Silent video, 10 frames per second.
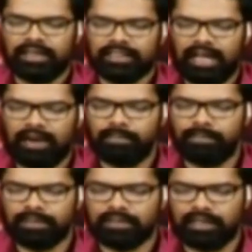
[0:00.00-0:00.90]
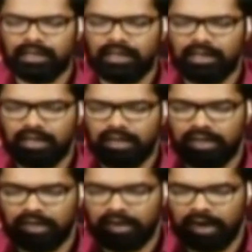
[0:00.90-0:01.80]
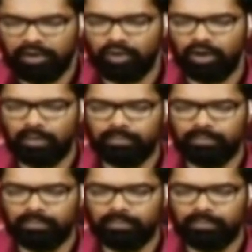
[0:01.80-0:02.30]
42